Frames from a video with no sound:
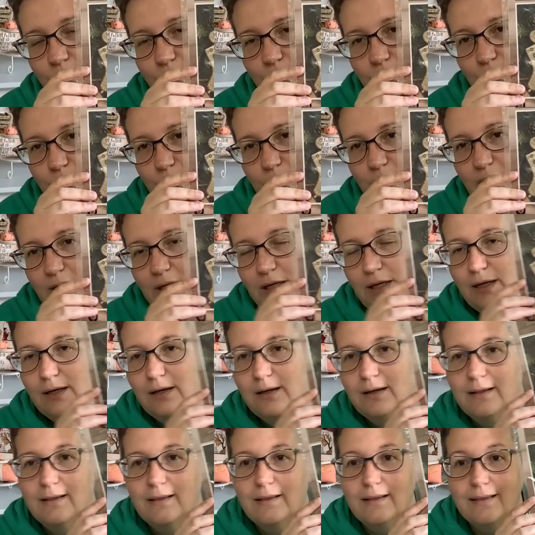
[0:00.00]
So
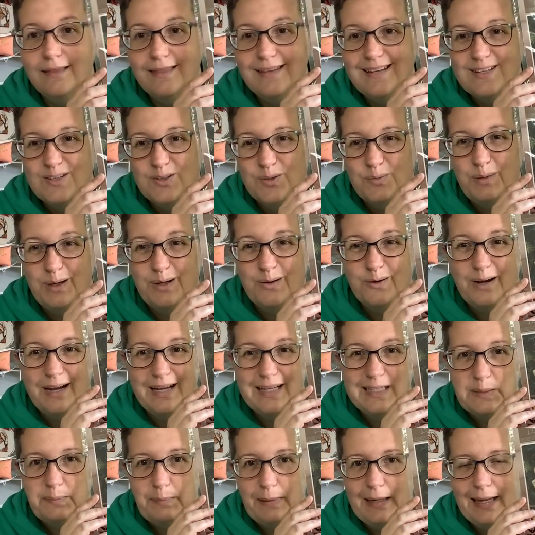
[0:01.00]
these are my
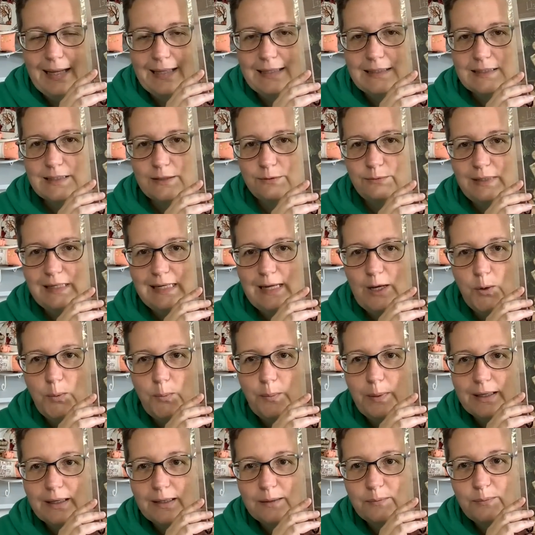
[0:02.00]
grand plans. I really hope
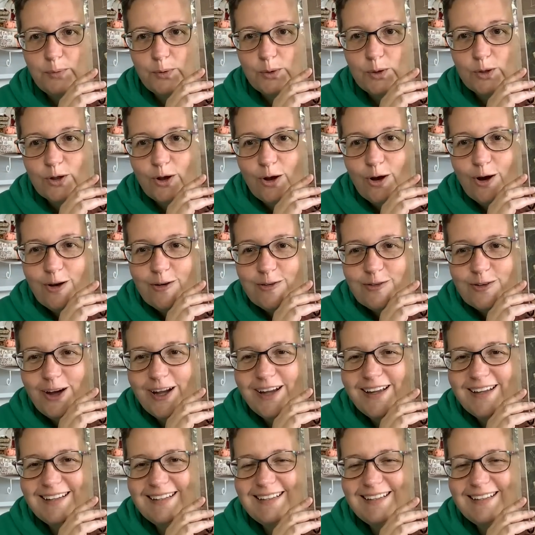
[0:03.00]
I can pull it off